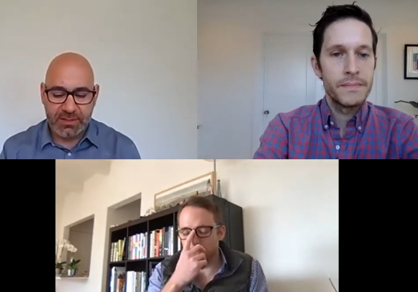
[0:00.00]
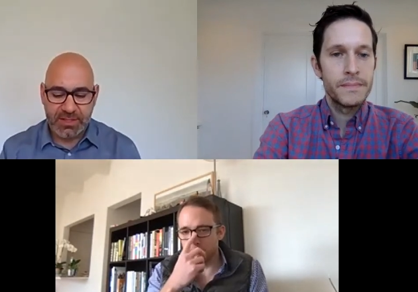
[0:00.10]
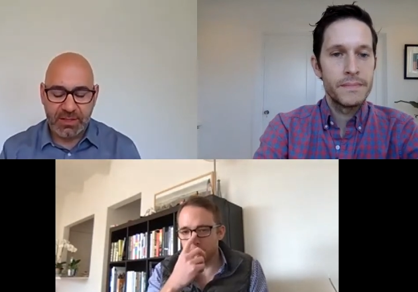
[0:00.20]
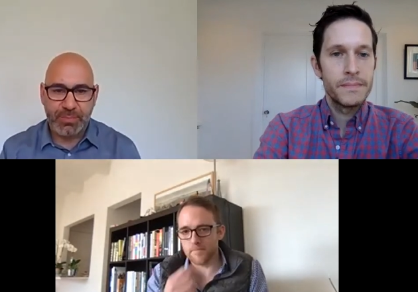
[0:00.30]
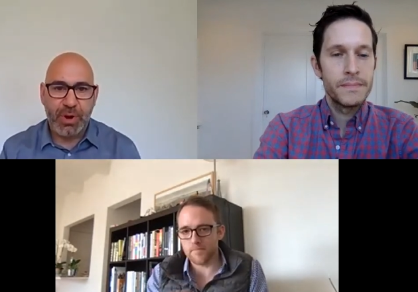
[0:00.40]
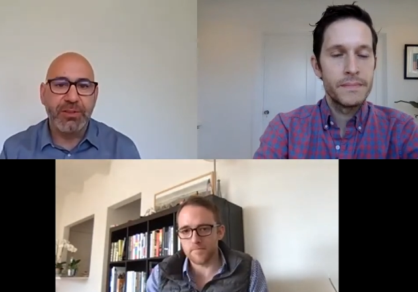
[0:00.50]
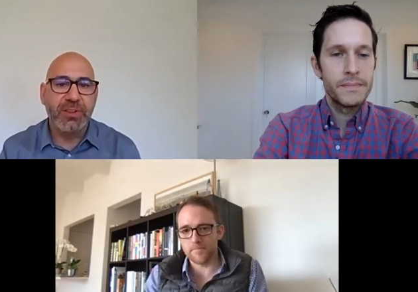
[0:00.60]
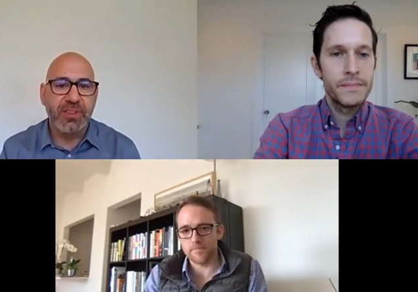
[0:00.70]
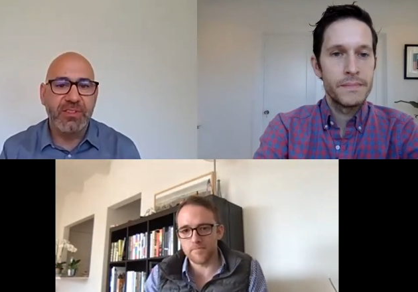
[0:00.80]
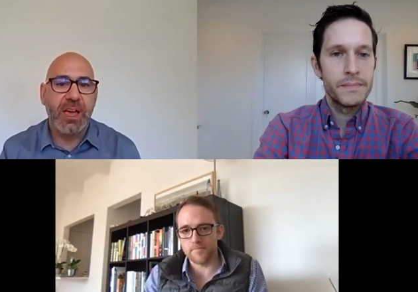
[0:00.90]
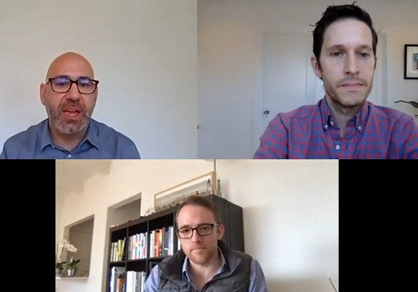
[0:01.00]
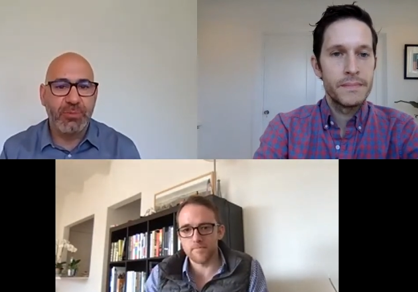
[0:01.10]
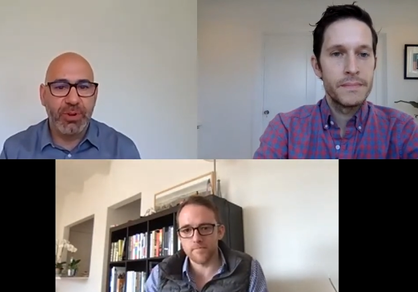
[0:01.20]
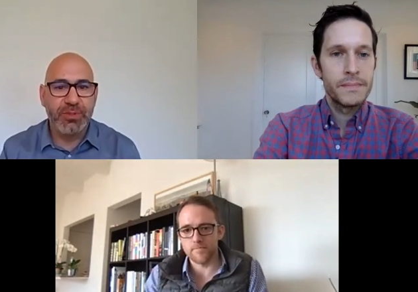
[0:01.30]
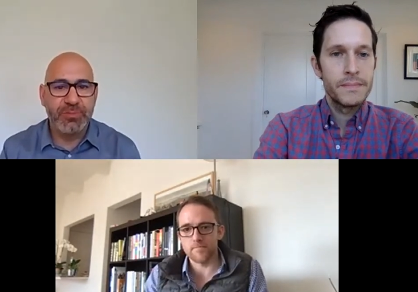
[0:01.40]
Speaker 1: to the part of the design
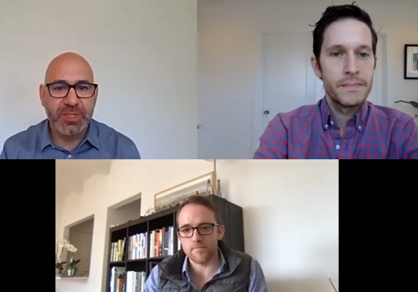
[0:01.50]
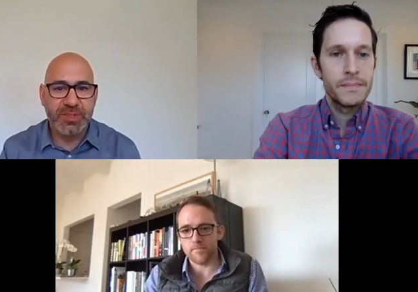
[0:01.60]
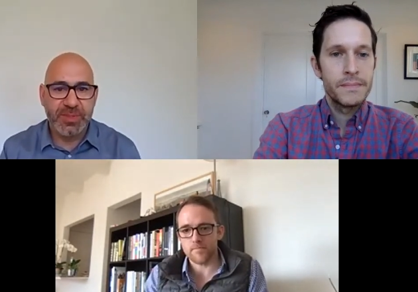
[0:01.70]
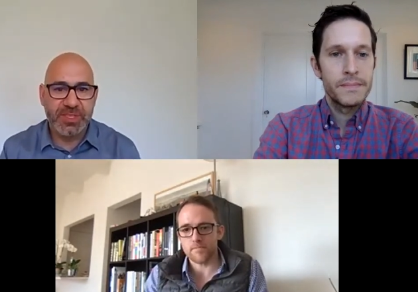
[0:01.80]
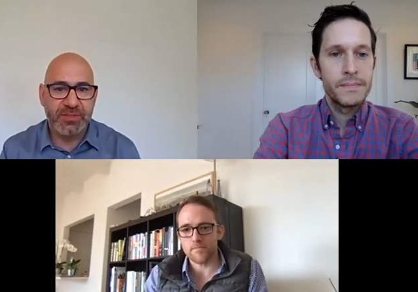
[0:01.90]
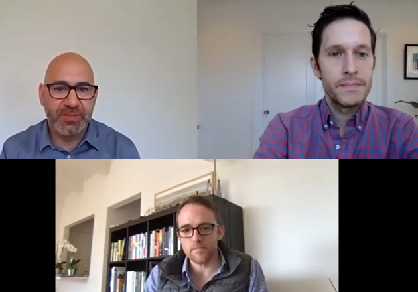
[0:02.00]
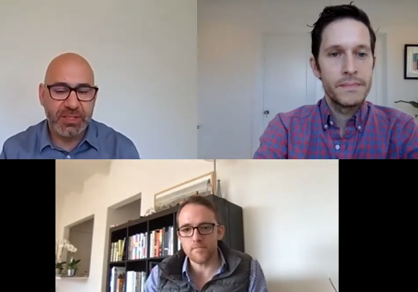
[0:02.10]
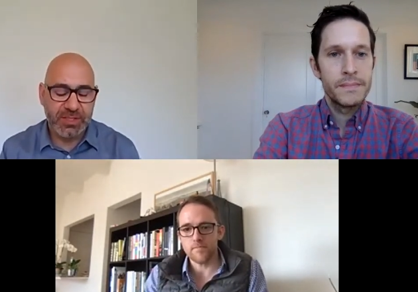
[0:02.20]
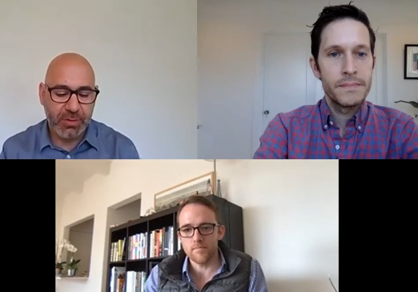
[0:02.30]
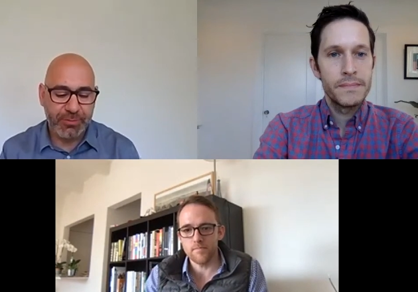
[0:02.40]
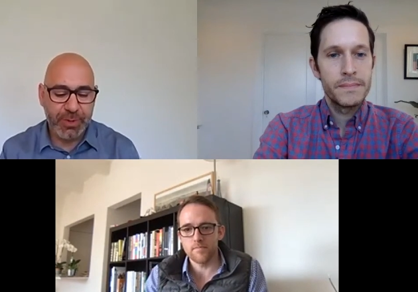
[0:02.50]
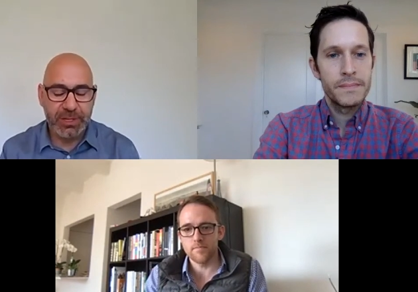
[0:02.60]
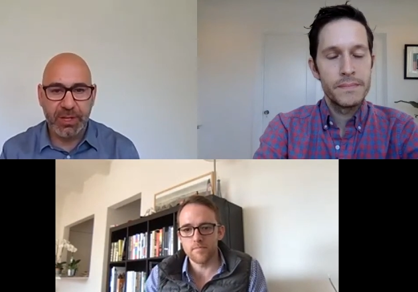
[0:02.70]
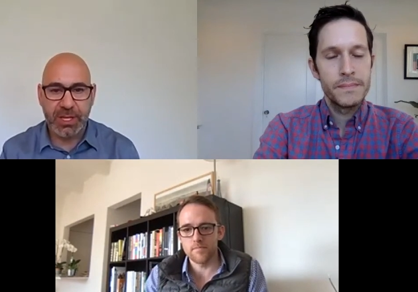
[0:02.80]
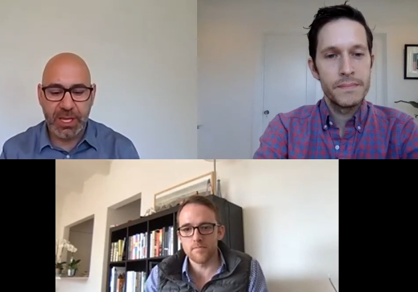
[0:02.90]
where we've been specific so if we
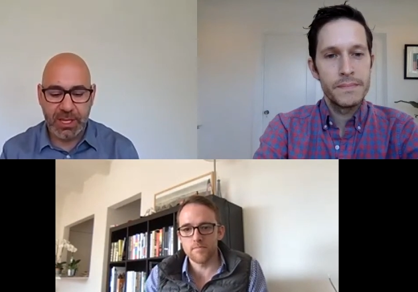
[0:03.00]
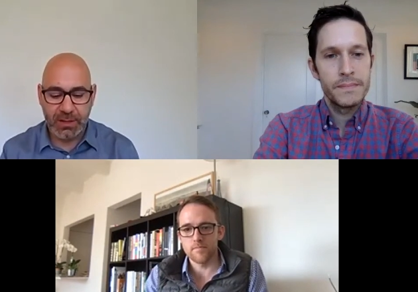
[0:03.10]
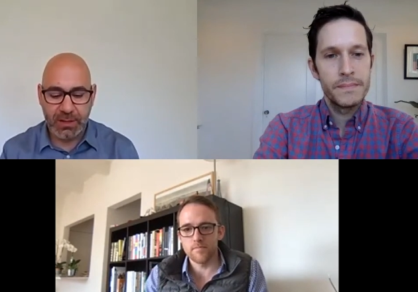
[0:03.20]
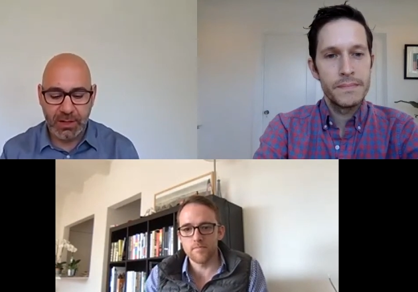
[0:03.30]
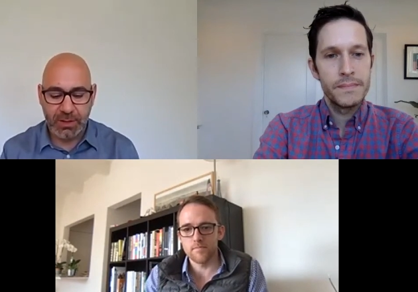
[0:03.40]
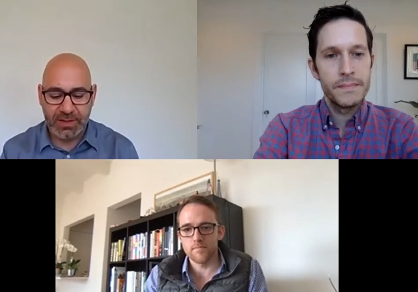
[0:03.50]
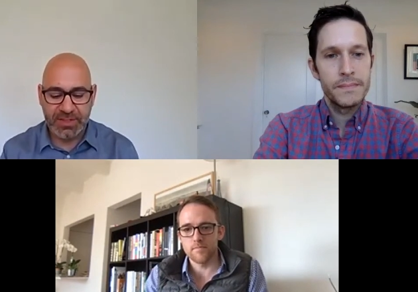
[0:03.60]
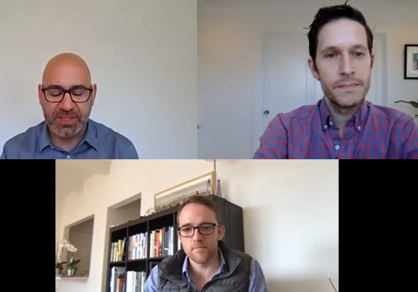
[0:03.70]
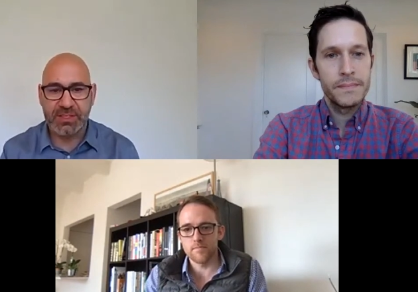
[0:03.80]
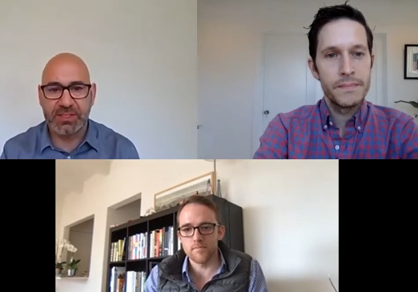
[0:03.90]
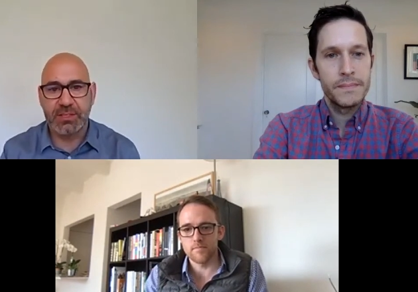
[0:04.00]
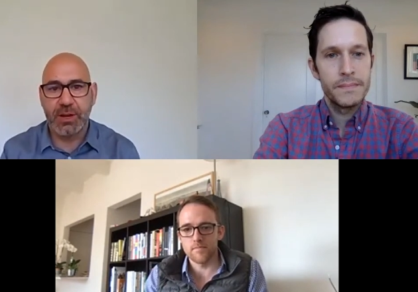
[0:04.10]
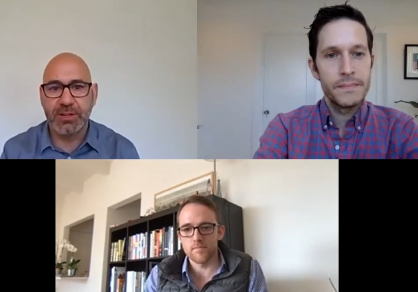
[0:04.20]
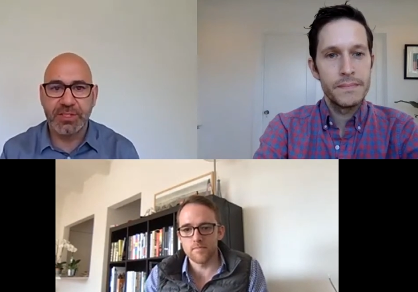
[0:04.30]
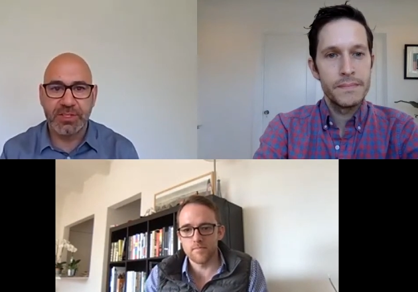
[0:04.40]
look at you know obviously it's a
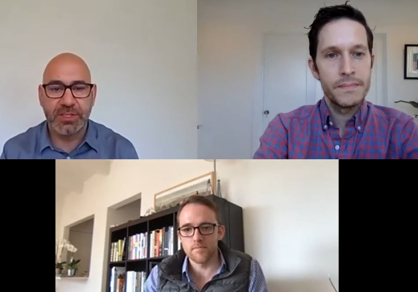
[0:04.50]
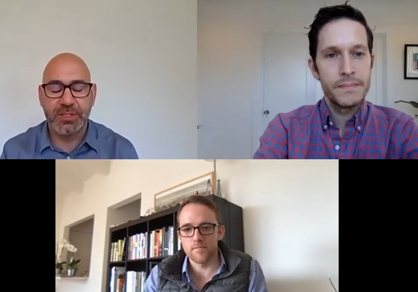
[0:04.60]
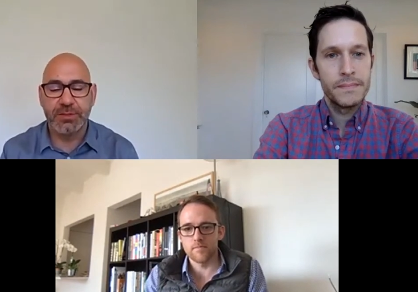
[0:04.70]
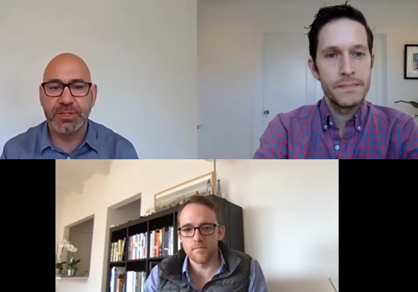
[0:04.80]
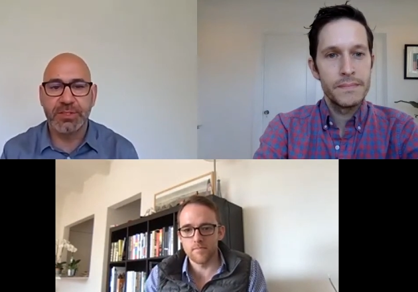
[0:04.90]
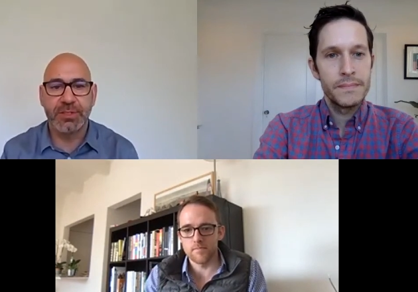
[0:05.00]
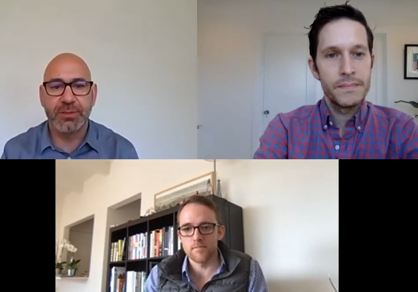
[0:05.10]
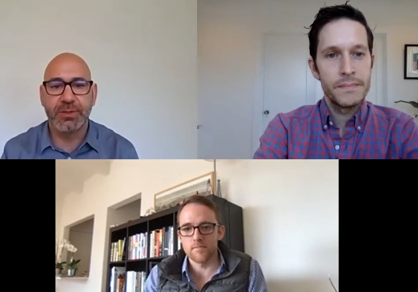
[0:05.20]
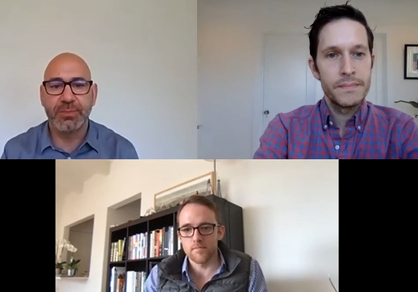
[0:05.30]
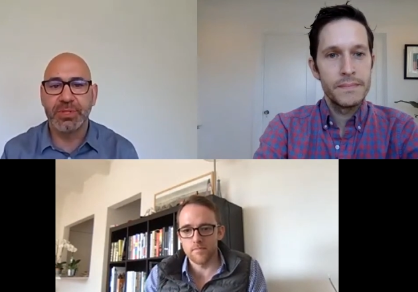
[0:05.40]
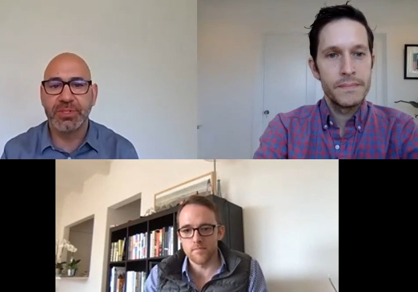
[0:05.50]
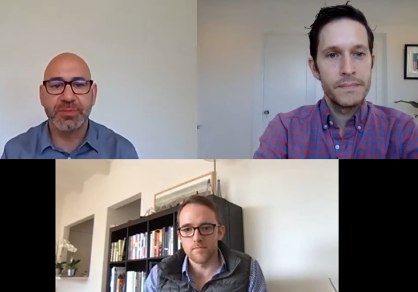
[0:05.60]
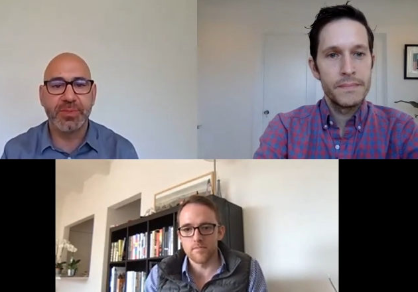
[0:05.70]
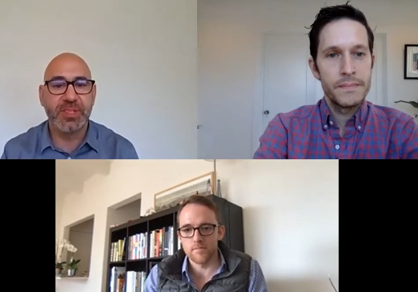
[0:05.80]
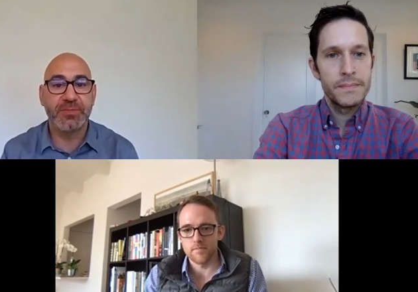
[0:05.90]
large institution so there are building
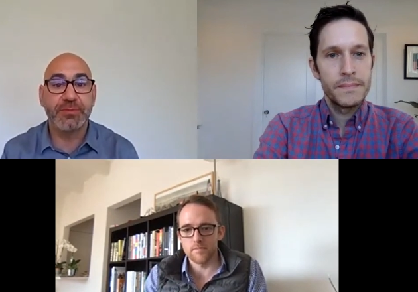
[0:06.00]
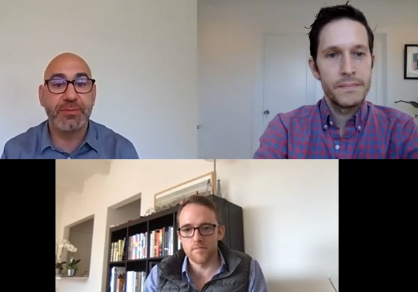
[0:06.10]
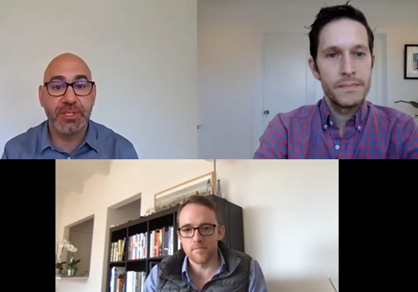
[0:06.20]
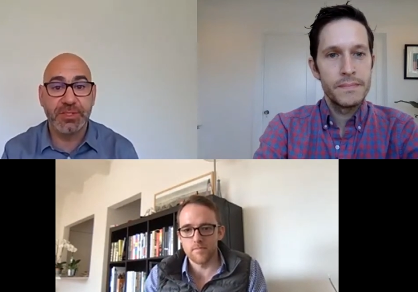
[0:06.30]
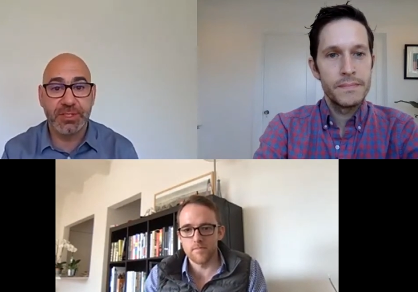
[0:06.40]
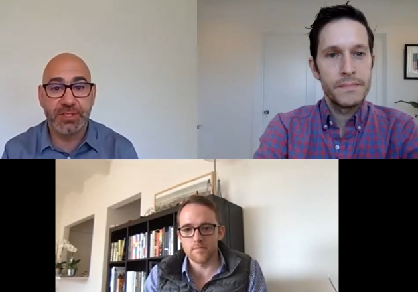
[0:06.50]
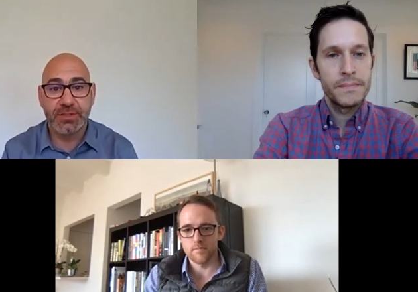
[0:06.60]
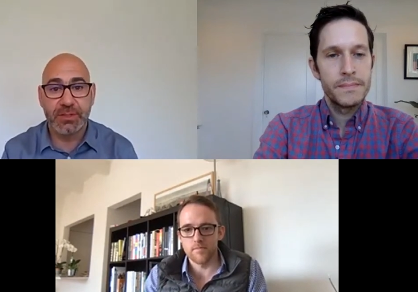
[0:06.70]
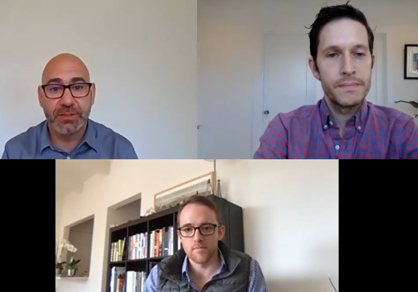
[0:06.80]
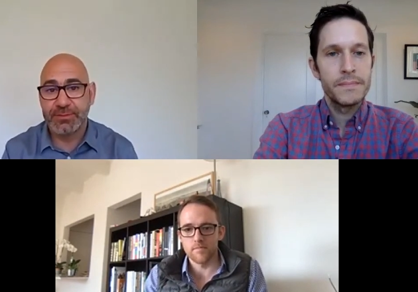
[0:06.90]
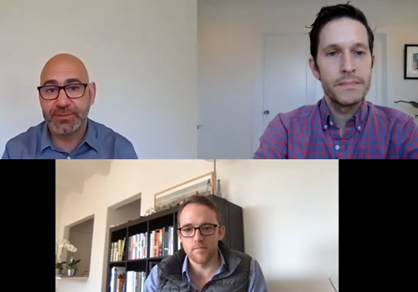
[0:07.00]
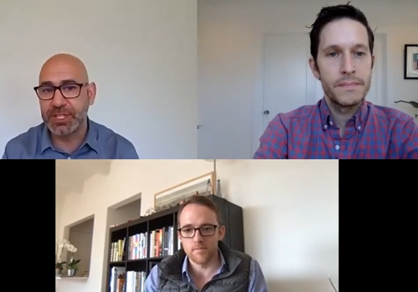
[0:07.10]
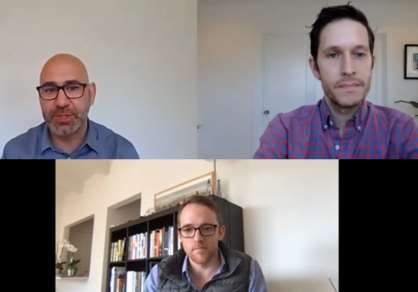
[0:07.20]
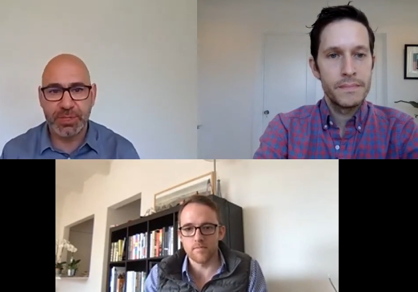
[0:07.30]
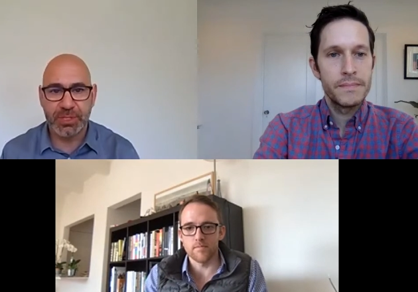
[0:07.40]
specific finishes for mm-hmm. each